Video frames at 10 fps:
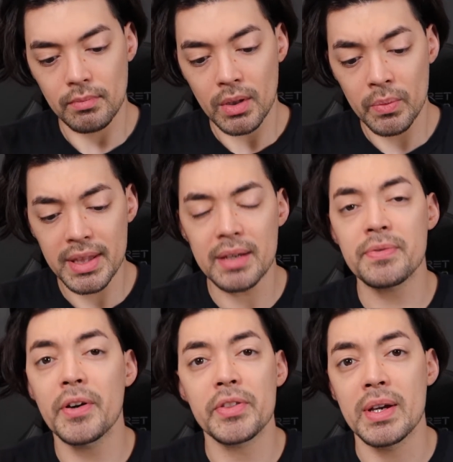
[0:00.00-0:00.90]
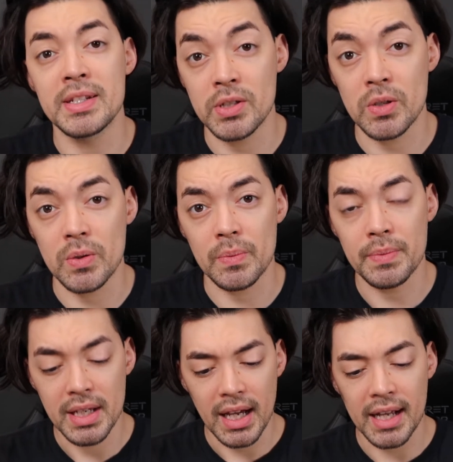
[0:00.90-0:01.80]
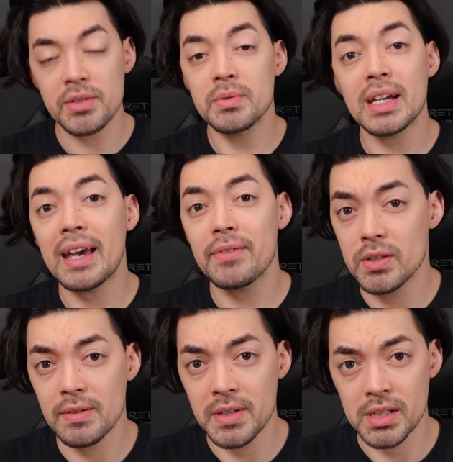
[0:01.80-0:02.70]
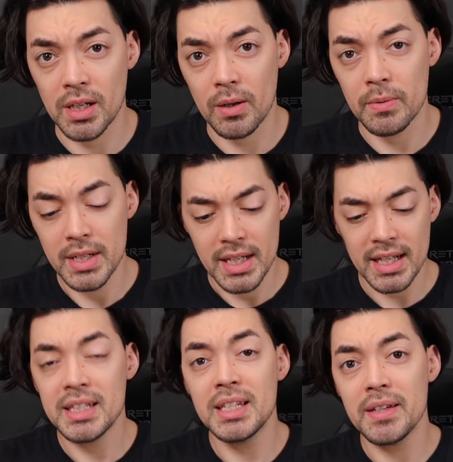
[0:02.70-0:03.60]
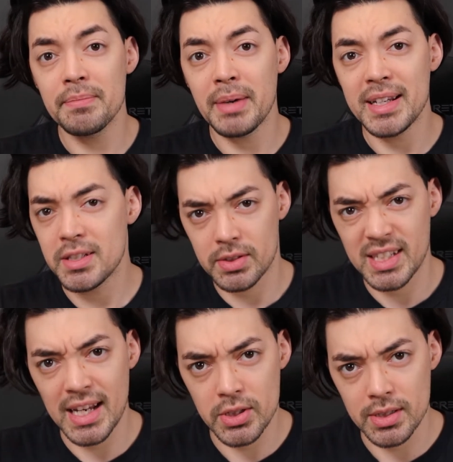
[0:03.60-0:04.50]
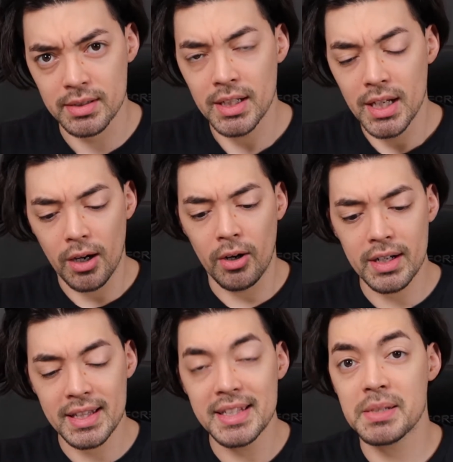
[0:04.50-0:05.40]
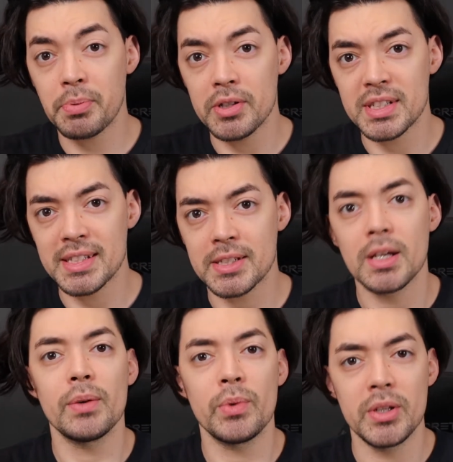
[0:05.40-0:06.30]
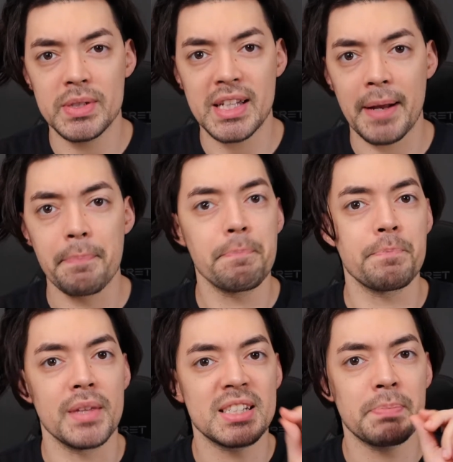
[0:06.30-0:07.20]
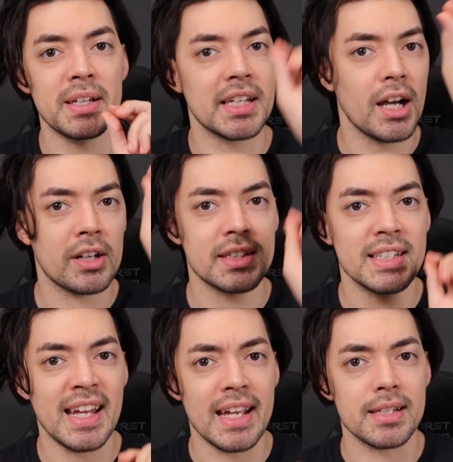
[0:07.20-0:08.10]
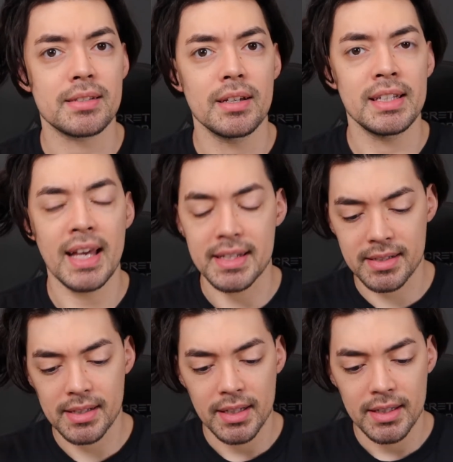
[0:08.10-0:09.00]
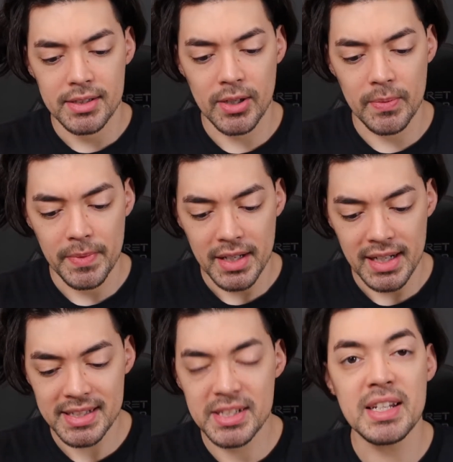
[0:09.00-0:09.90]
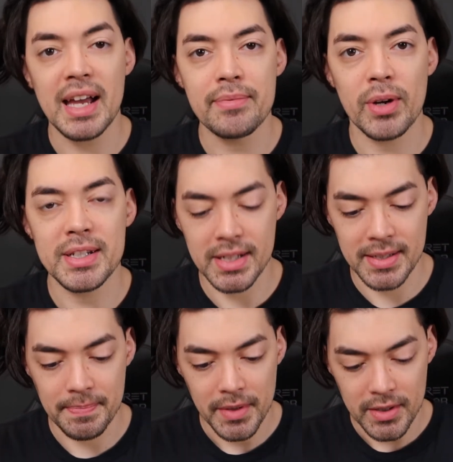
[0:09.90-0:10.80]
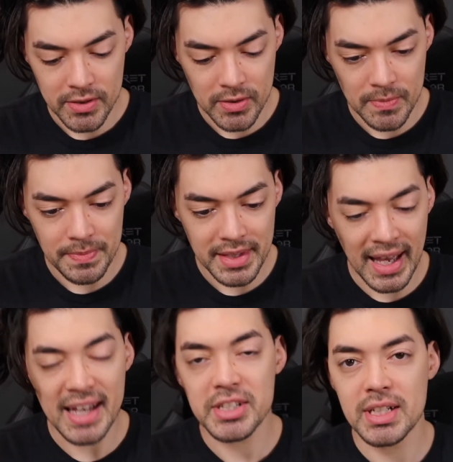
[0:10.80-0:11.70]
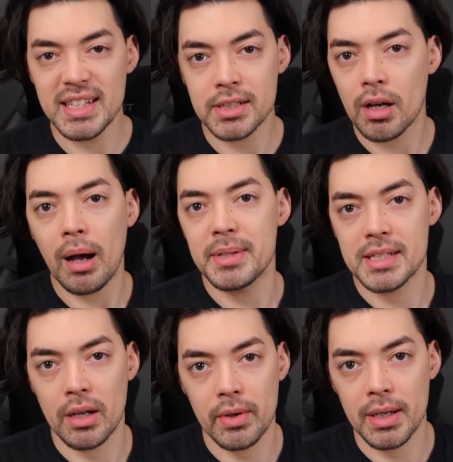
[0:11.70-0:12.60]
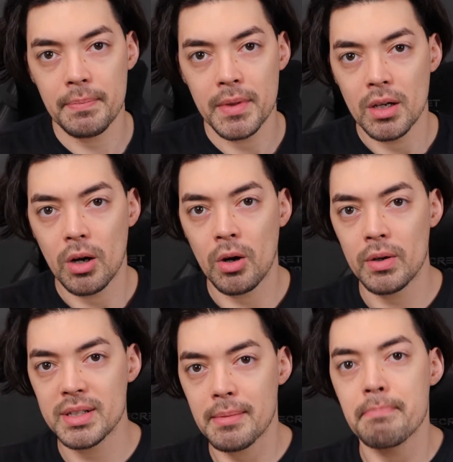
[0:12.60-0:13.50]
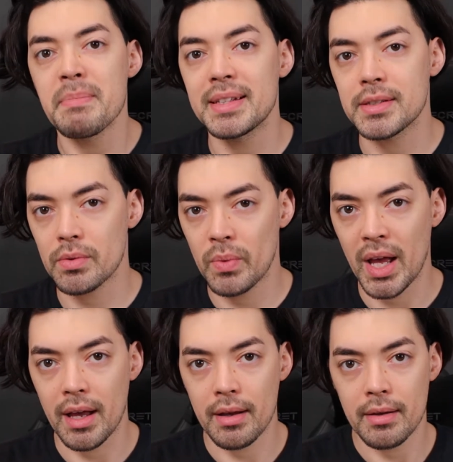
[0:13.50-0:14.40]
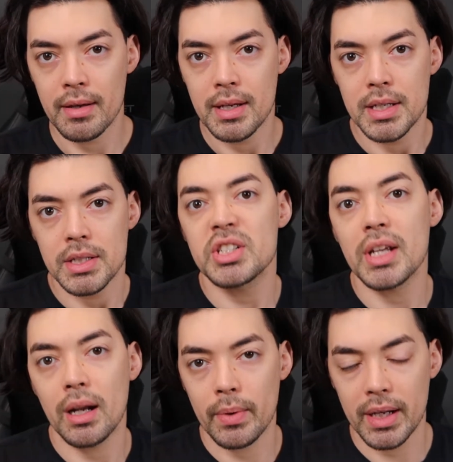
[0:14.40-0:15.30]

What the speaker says: without further ado, I shall dive into the video and give my dissertation on this person's, will you say, spicy hot takes. Yes. So let's dive right in to Ashley's commentary on menswear, shall we?